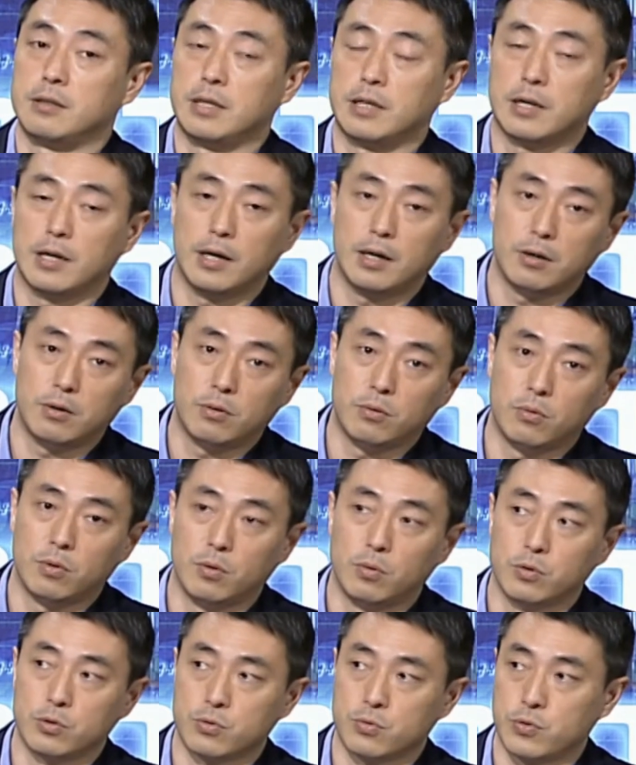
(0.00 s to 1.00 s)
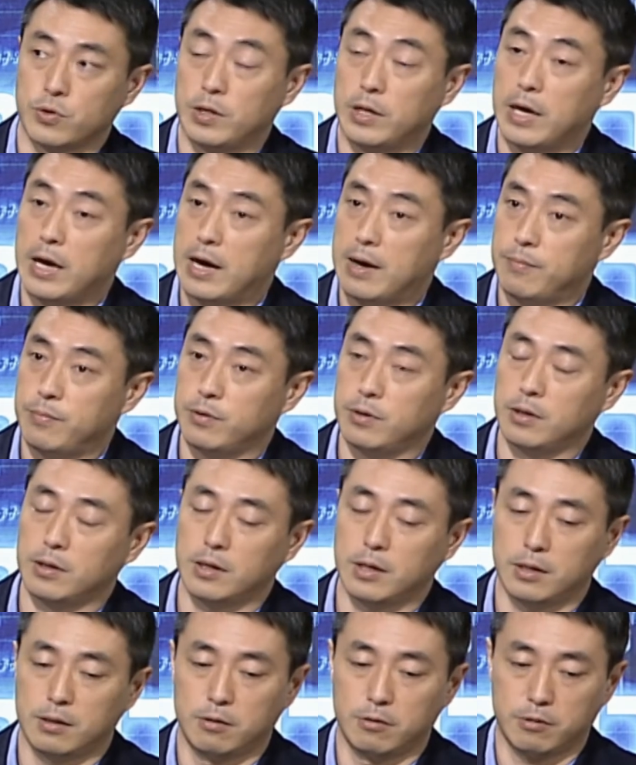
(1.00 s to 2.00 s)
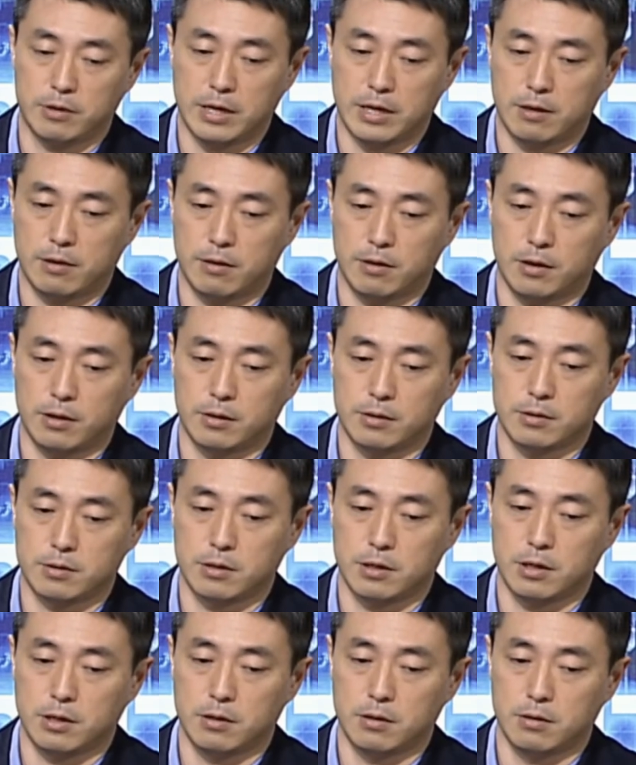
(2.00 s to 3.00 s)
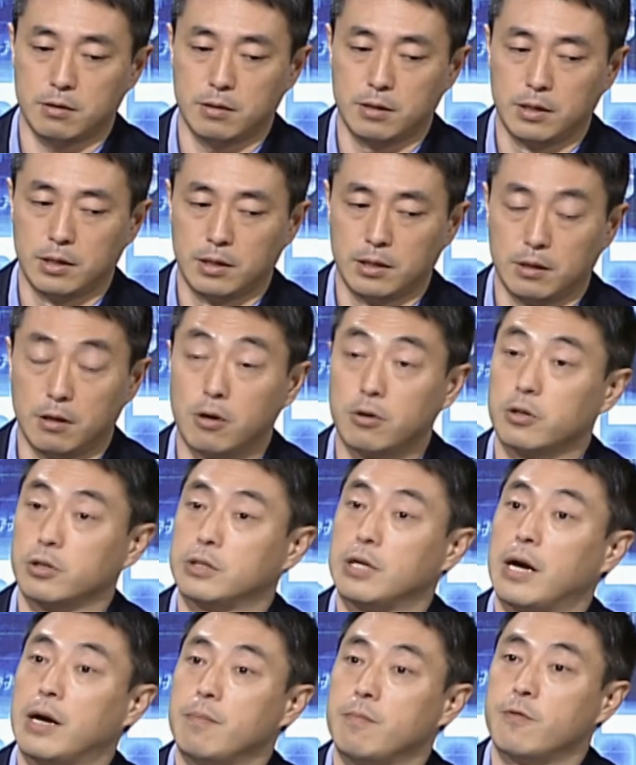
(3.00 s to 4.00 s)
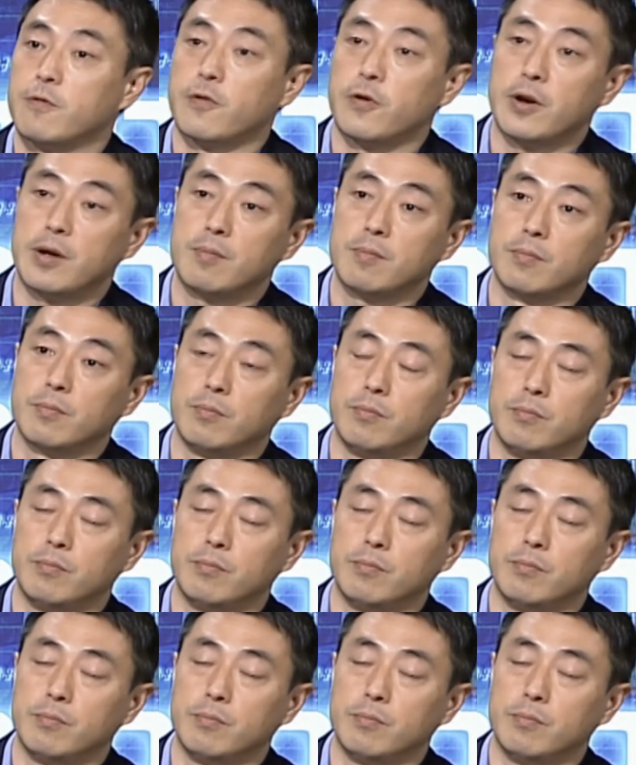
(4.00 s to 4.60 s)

dig out what was really happening and look at things in a longer time frame.